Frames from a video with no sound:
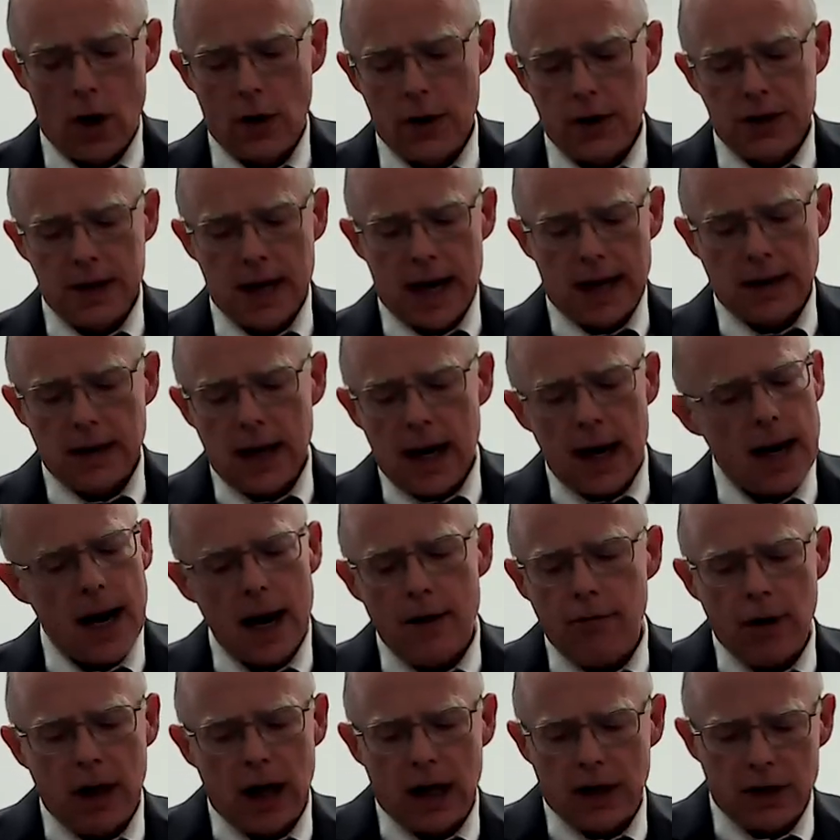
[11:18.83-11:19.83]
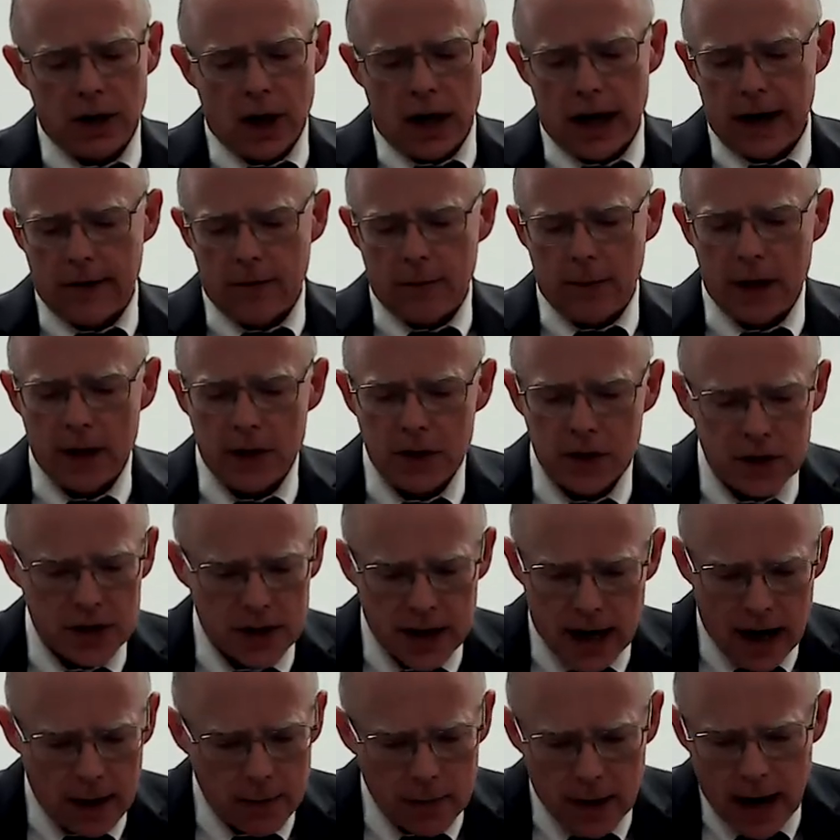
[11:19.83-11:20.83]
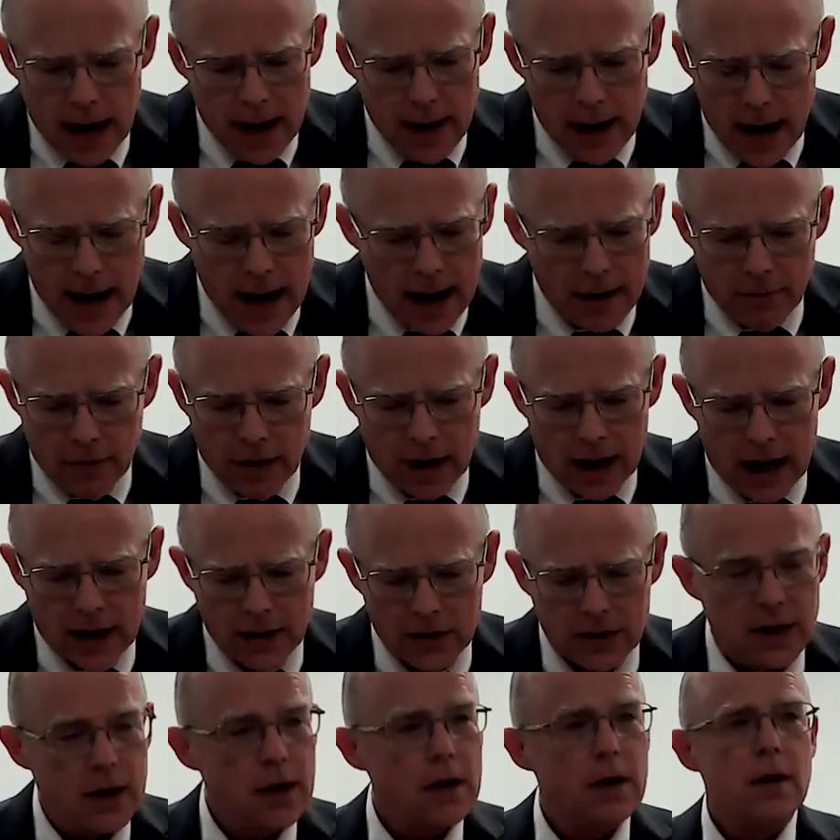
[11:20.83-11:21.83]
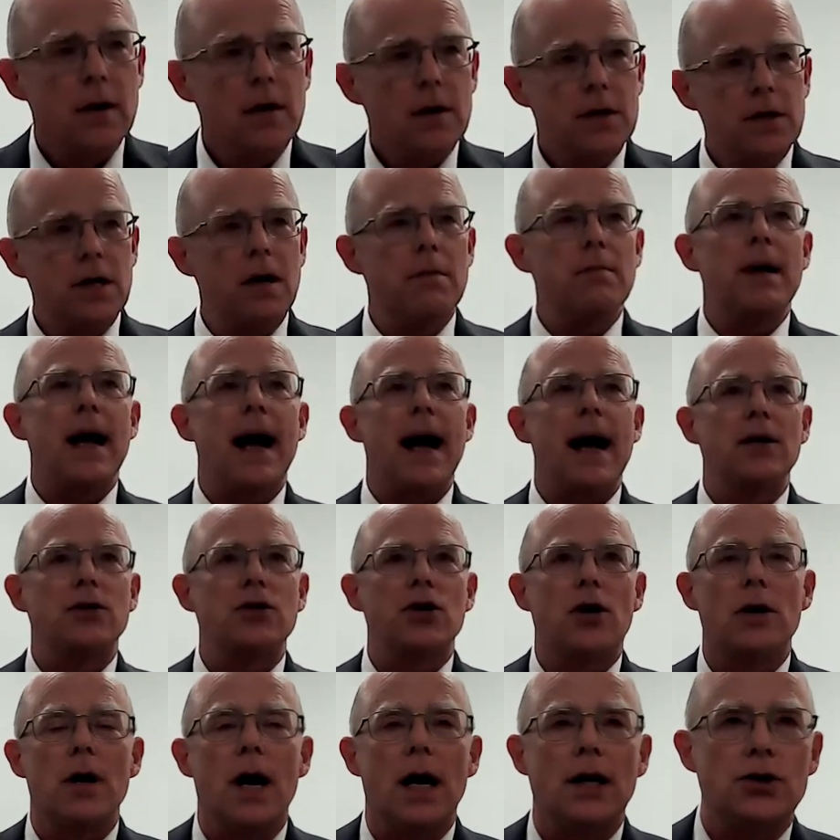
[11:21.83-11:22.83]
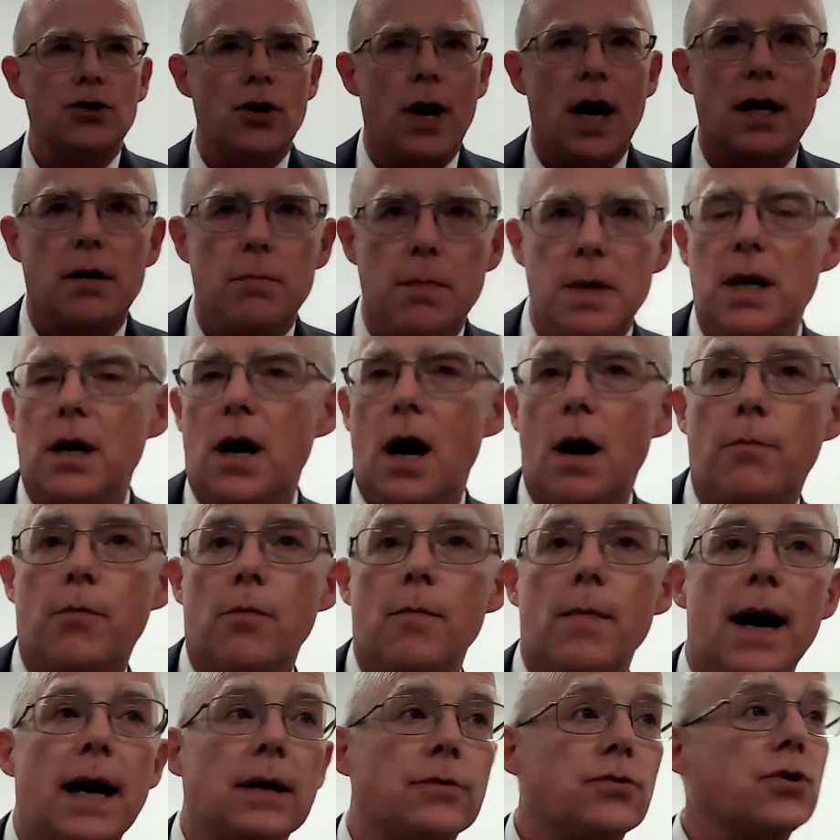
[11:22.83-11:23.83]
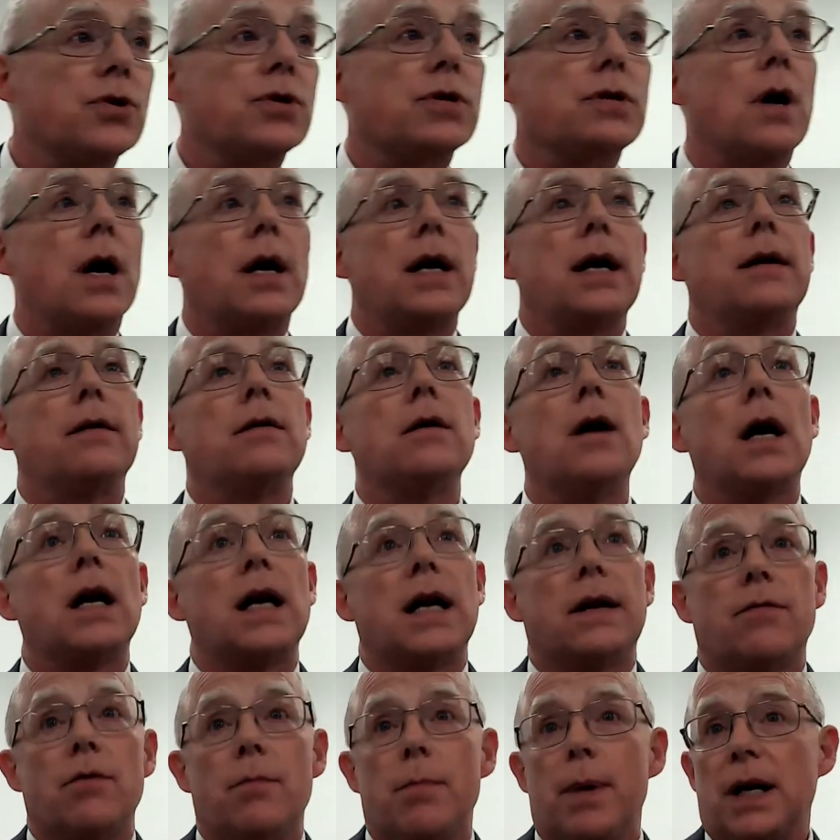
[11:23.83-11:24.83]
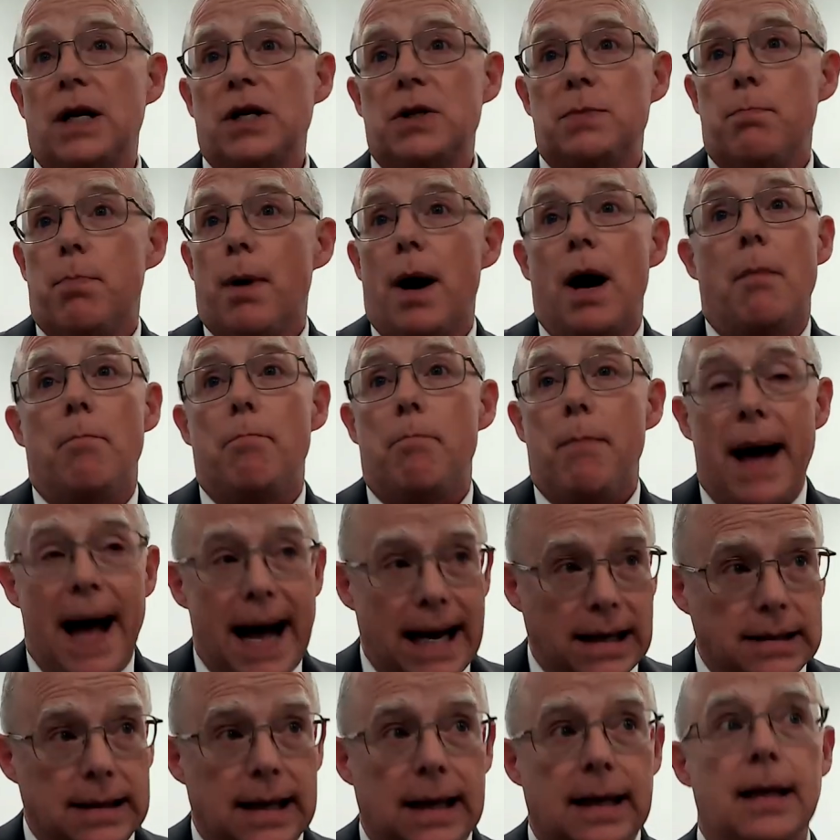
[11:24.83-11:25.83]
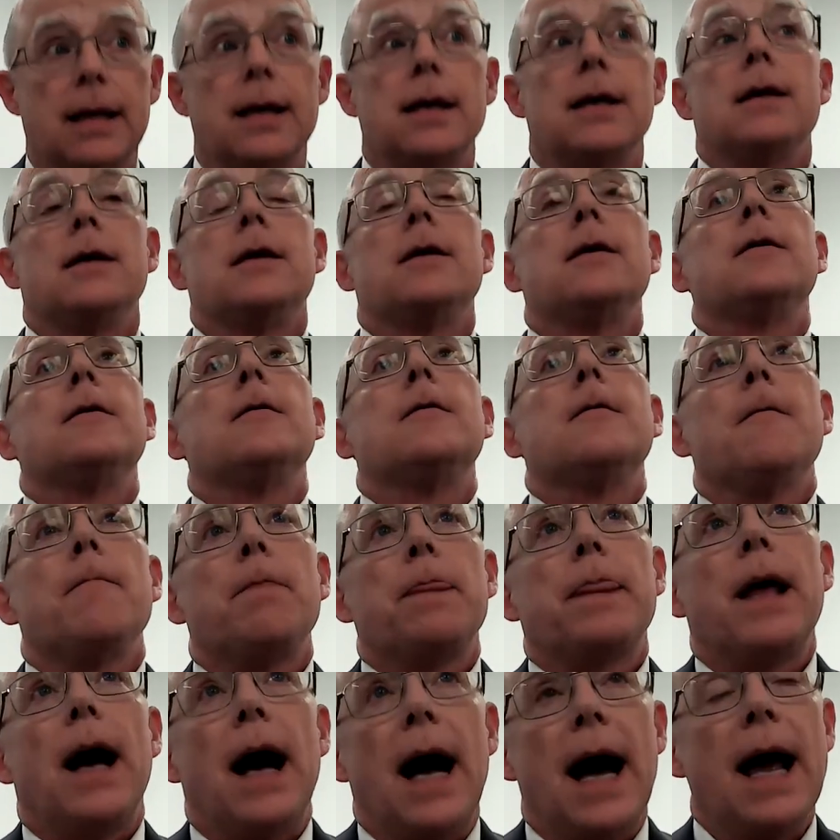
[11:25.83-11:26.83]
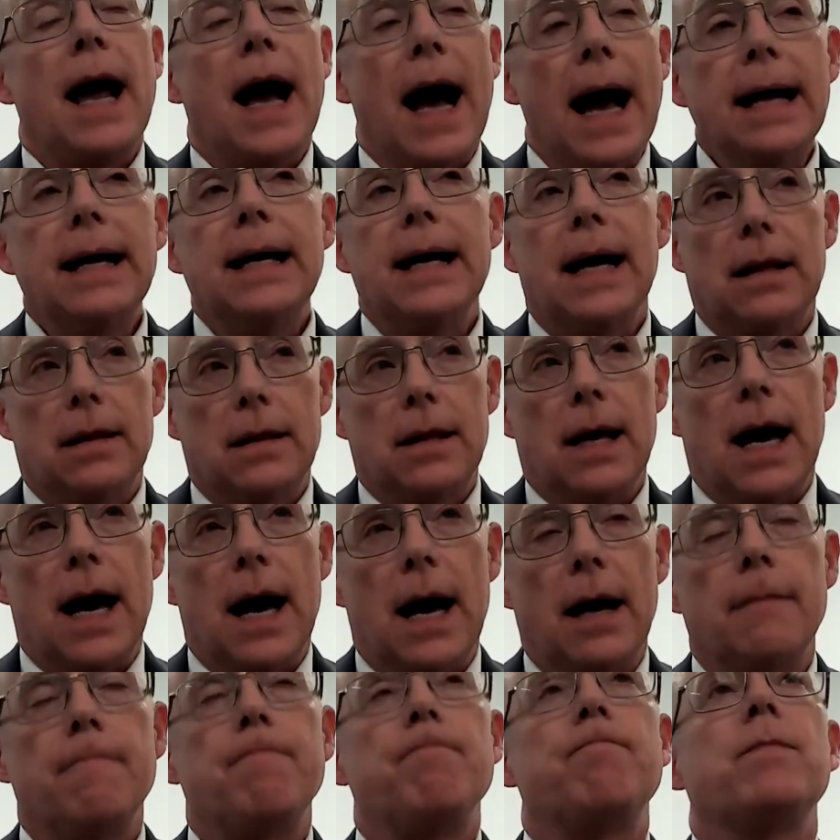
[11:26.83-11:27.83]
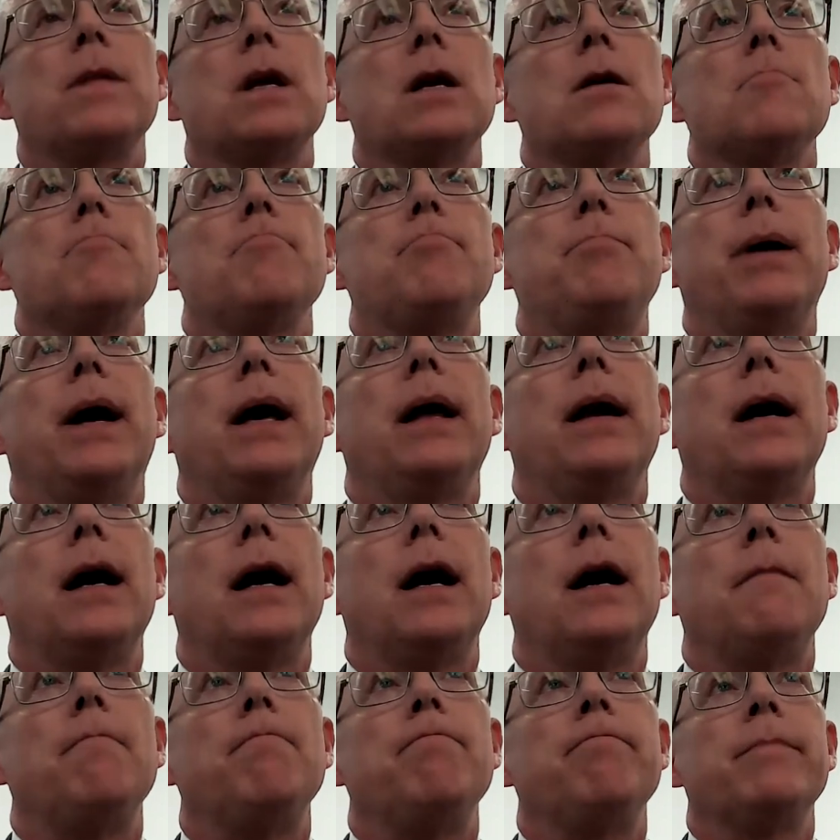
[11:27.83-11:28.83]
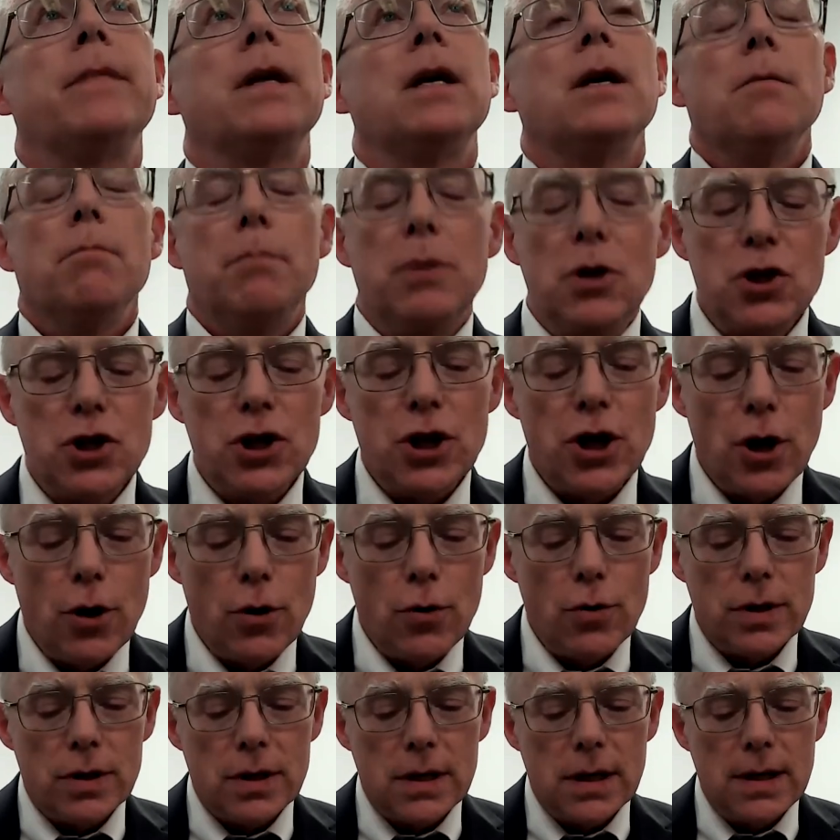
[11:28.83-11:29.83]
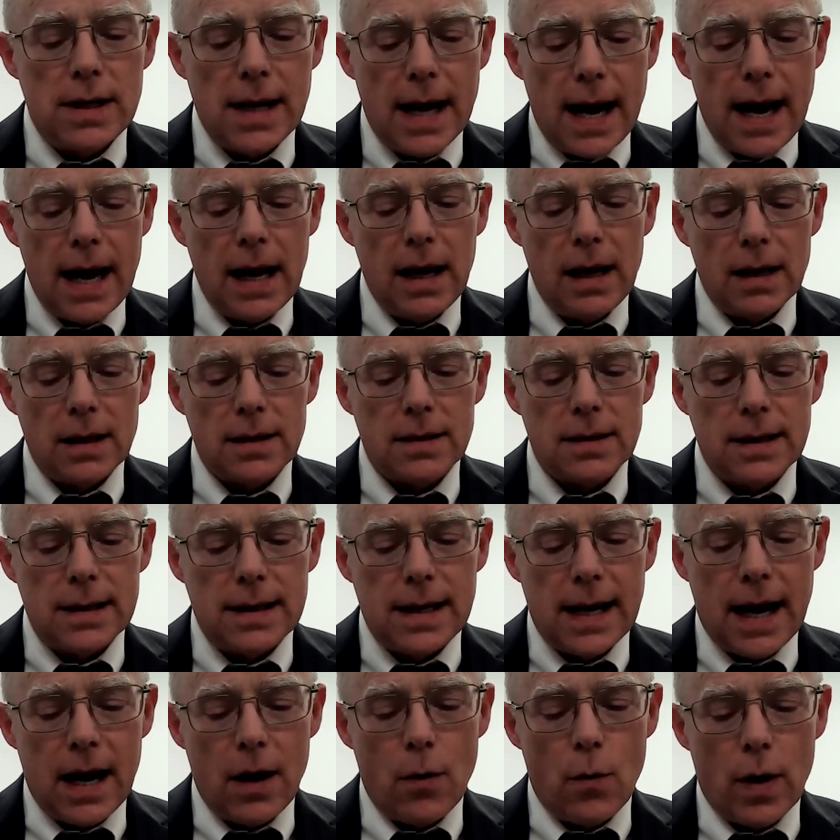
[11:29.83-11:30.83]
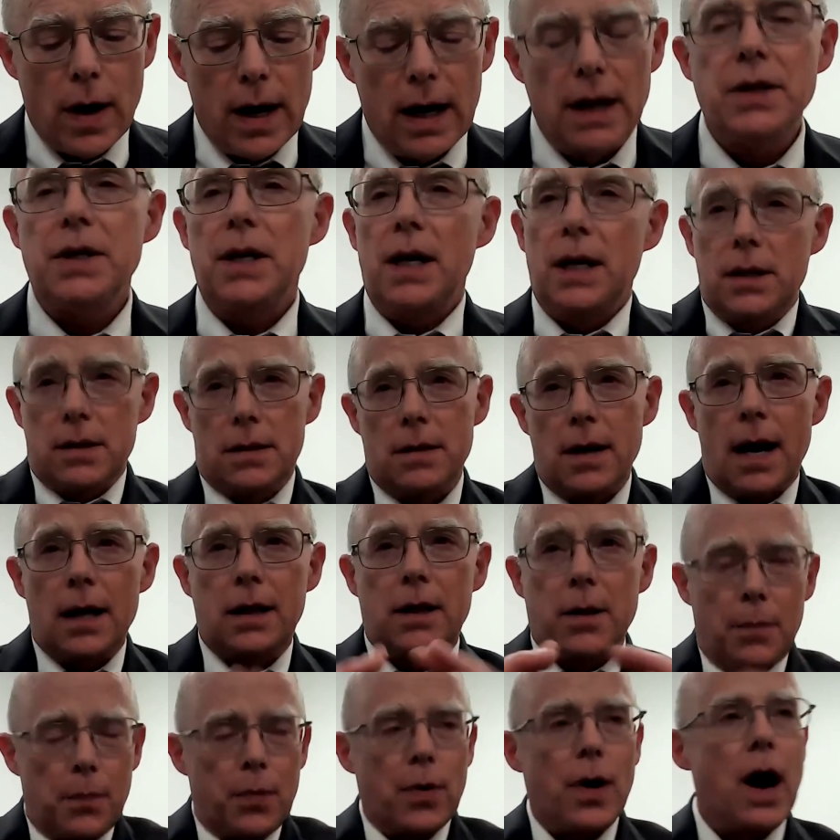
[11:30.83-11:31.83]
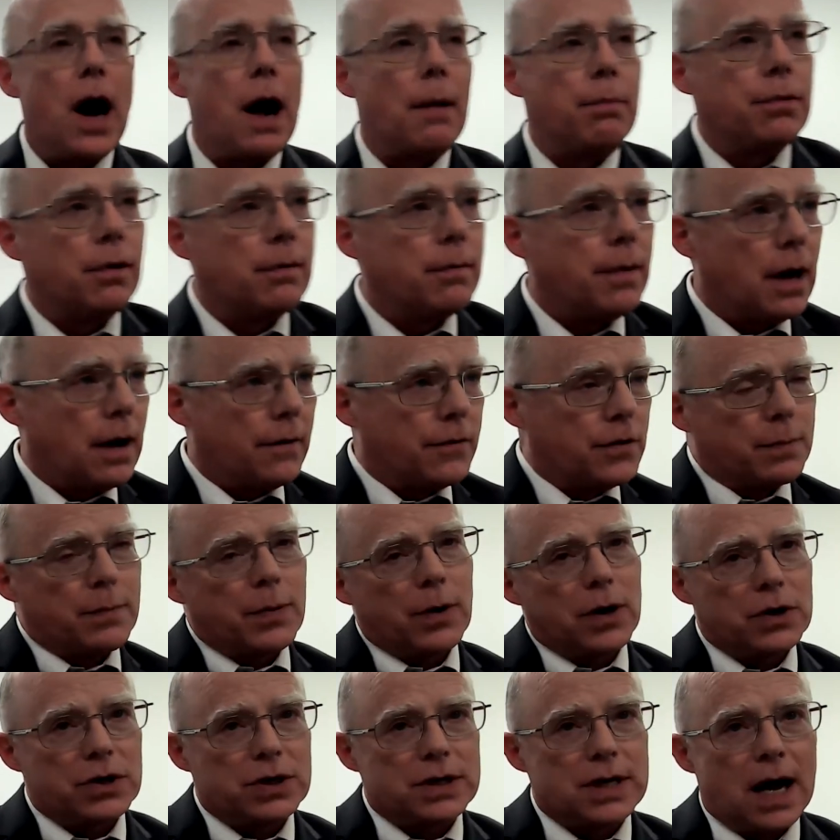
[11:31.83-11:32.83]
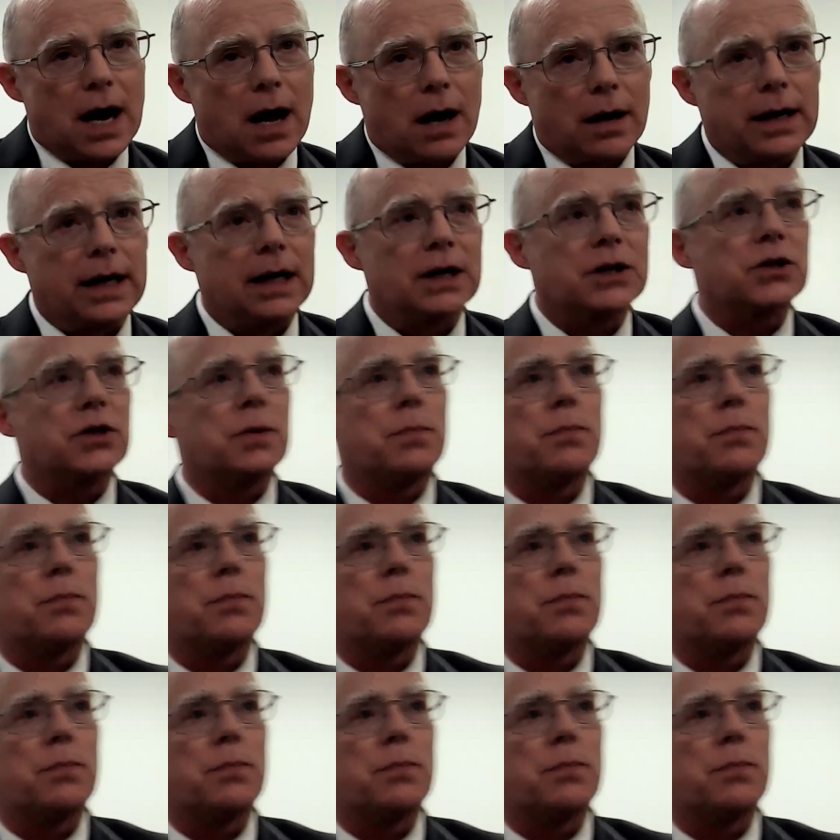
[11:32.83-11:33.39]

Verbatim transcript: all these guys, and I realize not everybody's the same, and I and I realize some guys are not trying to be compromisers. Not not everybody's bombastic. I, I get that, but um, but you know, today is the day where it's it's not the problem of the personality; it's the